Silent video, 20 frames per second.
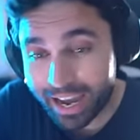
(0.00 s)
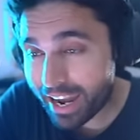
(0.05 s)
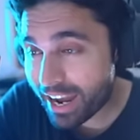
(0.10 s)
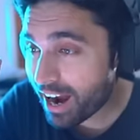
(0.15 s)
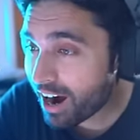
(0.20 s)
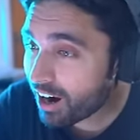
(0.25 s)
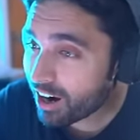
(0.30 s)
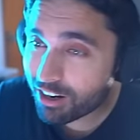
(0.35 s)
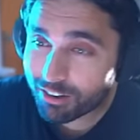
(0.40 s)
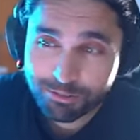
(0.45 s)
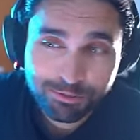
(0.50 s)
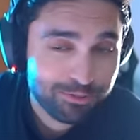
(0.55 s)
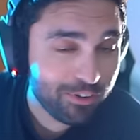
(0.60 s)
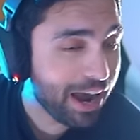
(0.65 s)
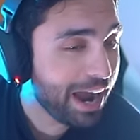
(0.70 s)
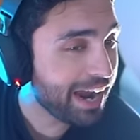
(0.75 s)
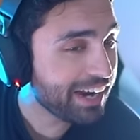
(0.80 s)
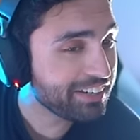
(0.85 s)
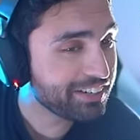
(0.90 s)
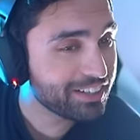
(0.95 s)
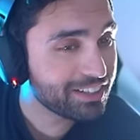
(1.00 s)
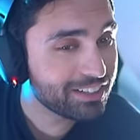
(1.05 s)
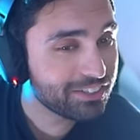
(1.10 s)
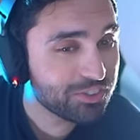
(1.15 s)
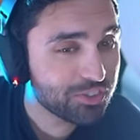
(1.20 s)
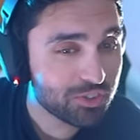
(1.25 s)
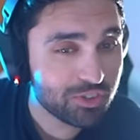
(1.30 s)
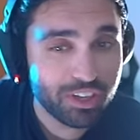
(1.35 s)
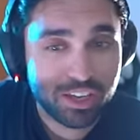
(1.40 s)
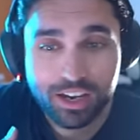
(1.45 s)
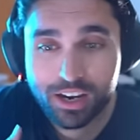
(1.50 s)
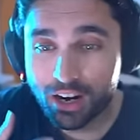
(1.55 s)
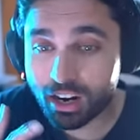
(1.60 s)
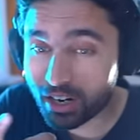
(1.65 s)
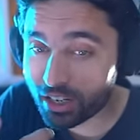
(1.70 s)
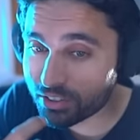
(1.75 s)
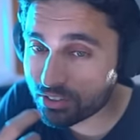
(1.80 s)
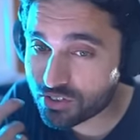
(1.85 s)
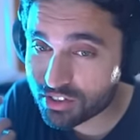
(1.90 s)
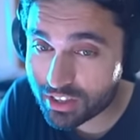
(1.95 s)
They are finest. They
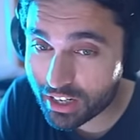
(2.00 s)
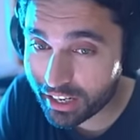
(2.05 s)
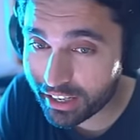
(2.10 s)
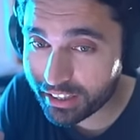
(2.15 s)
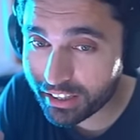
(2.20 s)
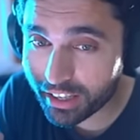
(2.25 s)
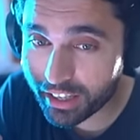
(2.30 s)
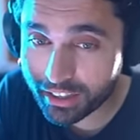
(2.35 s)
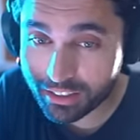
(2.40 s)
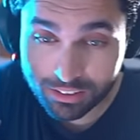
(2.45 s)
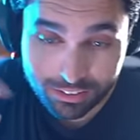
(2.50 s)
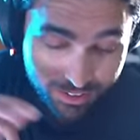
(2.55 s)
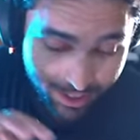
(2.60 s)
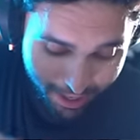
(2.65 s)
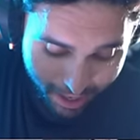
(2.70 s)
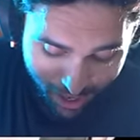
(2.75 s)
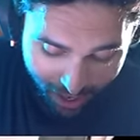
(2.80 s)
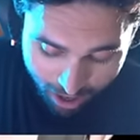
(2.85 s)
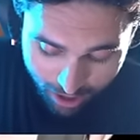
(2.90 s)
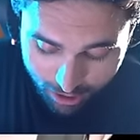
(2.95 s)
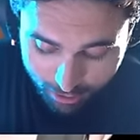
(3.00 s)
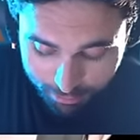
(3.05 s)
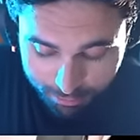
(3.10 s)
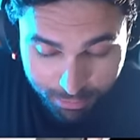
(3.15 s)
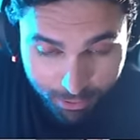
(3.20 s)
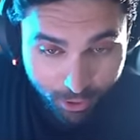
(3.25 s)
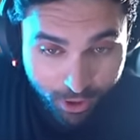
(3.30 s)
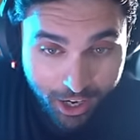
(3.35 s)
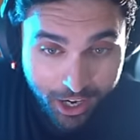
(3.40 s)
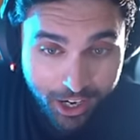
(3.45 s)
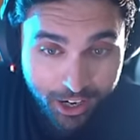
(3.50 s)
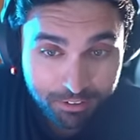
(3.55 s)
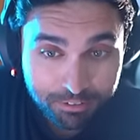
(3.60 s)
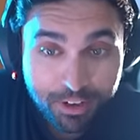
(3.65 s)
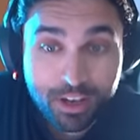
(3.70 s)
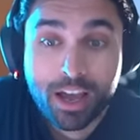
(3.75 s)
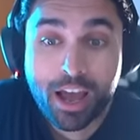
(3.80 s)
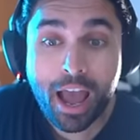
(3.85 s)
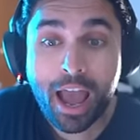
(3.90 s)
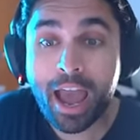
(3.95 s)
are stunning. They are
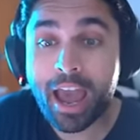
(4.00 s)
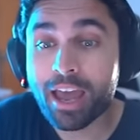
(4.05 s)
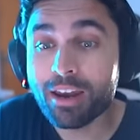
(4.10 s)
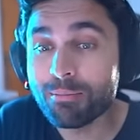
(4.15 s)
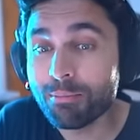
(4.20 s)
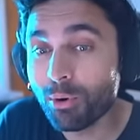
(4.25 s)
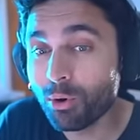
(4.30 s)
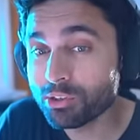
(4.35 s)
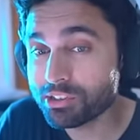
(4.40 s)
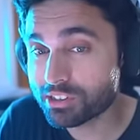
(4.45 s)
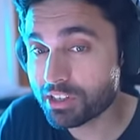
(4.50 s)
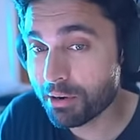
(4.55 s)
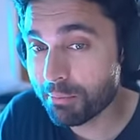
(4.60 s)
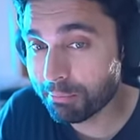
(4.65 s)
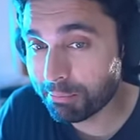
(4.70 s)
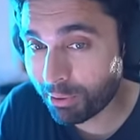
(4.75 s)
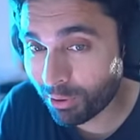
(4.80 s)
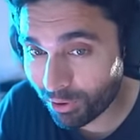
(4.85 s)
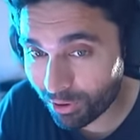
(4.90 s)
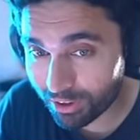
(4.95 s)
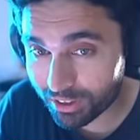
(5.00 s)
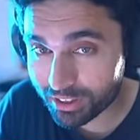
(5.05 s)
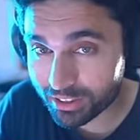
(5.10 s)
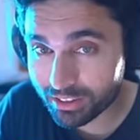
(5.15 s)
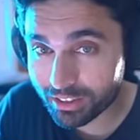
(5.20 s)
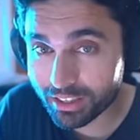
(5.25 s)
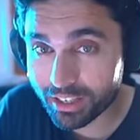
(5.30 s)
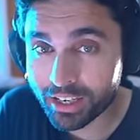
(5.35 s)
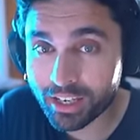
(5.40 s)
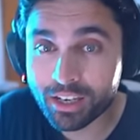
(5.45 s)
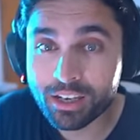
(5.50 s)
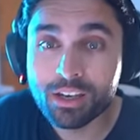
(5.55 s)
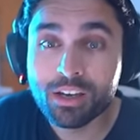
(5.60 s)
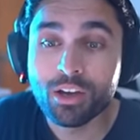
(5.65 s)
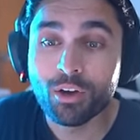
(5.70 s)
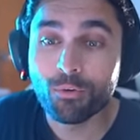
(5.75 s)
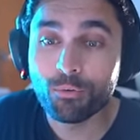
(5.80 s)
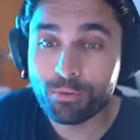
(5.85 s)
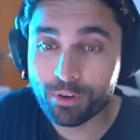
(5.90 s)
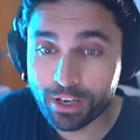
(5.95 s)
brave. And most importantly,
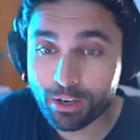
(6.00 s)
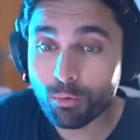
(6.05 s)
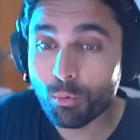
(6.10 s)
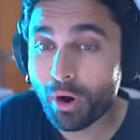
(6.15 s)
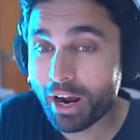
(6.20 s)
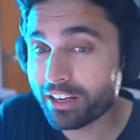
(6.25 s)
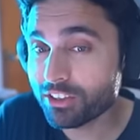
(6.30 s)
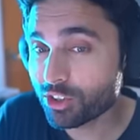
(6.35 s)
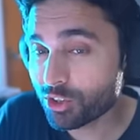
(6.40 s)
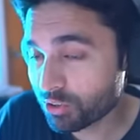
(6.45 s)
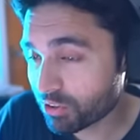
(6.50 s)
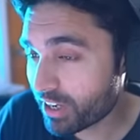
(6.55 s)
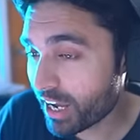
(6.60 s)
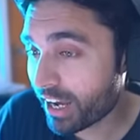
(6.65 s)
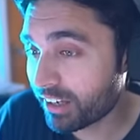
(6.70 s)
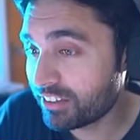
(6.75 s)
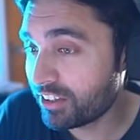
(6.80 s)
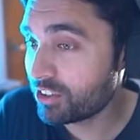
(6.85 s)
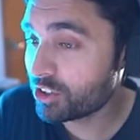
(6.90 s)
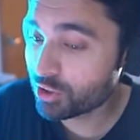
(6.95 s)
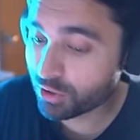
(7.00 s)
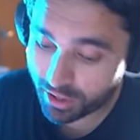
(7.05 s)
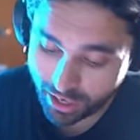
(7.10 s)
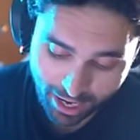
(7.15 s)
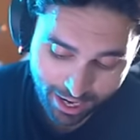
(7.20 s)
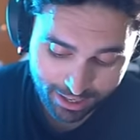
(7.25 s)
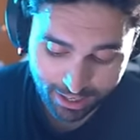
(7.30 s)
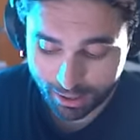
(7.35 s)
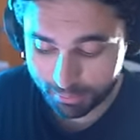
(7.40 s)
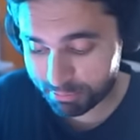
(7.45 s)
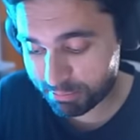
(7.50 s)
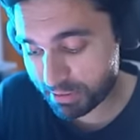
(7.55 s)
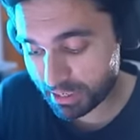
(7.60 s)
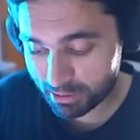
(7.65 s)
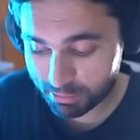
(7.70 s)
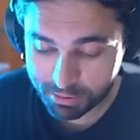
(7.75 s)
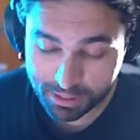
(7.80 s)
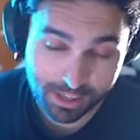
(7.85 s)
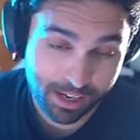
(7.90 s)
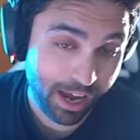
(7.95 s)
we went together to get a
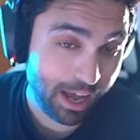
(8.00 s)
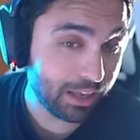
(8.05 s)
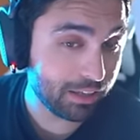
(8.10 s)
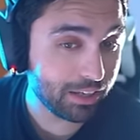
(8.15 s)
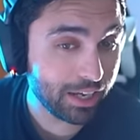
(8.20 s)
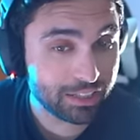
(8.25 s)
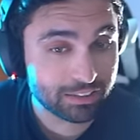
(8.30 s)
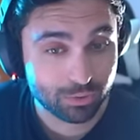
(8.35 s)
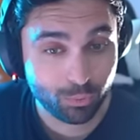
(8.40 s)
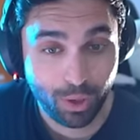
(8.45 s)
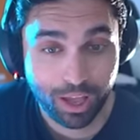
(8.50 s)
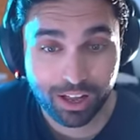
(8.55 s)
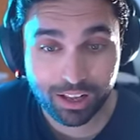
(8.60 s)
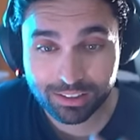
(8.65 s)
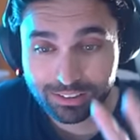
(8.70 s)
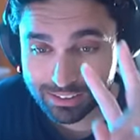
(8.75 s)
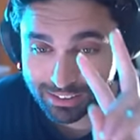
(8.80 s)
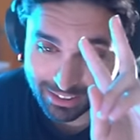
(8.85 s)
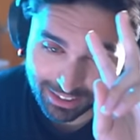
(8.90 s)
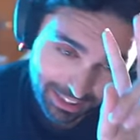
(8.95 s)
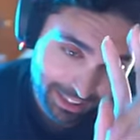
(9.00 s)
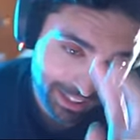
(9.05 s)
BBL as well.